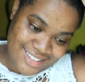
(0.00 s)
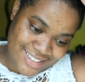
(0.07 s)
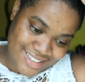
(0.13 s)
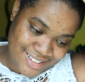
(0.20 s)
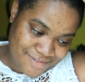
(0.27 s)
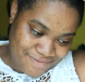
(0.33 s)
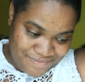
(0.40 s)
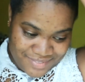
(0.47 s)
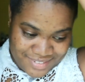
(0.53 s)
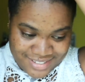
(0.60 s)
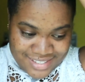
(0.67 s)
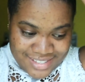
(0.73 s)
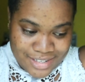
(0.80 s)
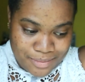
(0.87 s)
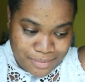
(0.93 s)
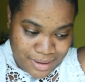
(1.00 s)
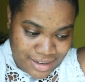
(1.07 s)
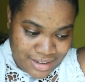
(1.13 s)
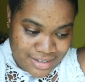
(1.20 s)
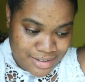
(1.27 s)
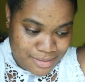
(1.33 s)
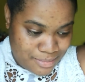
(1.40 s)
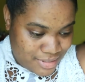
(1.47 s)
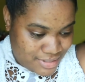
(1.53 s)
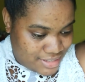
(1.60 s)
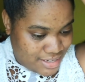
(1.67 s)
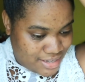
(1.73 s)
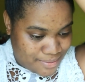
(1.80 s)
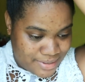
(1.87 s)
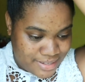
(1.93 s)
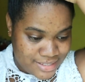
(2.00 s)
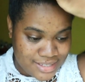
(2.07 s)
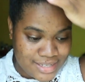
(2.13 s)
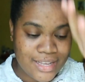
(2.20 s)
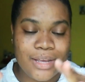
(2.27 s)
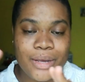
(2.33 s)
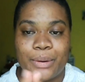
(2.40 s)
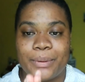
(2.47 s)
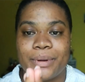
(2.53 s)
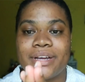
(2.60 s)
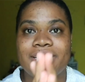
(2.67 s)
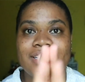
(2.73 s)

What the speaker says: Yeah, it's still packed, but anyways, we're